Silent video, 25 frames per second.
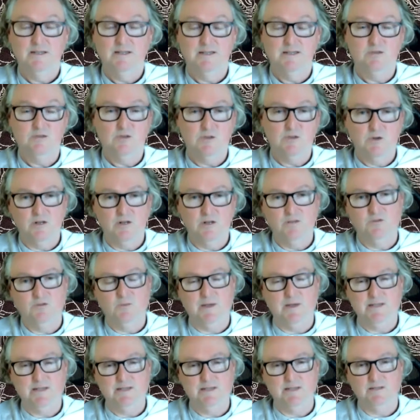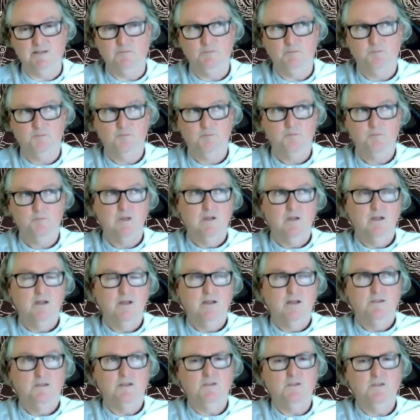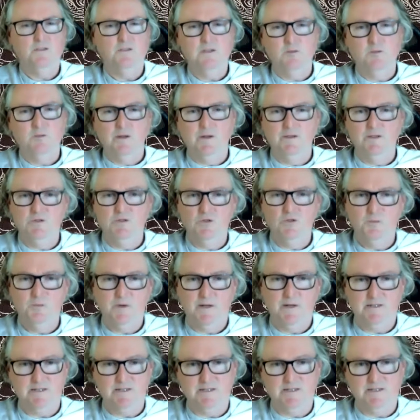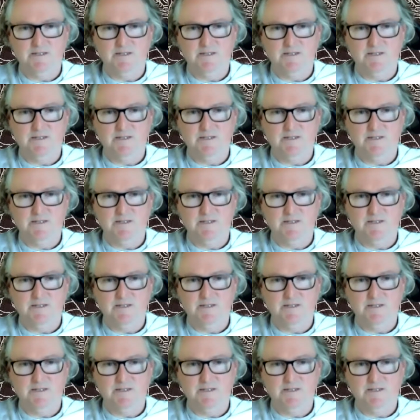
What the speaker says: It's really kind of amazing. The other thing about the joy practice